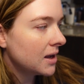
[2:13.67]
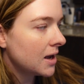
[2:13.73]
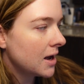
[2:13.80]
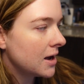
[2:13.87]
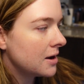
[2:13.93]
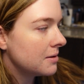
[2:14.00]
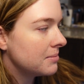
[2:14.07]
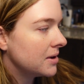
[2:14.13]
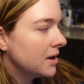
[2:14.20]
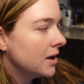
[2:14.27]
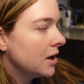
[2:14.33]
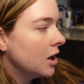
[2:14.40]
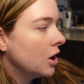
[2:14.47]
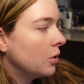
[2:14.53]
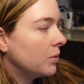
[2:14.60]
Um,
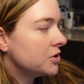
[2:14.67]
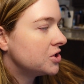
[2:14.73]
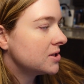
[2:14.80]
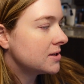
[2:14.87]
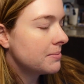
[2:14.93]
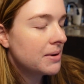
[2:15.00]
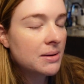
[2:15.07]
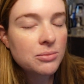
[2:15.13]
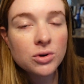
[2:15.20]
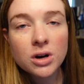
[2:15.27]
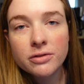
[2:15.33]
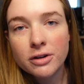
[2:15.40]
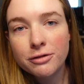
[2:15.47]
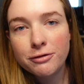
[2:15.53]
which is a bit more of a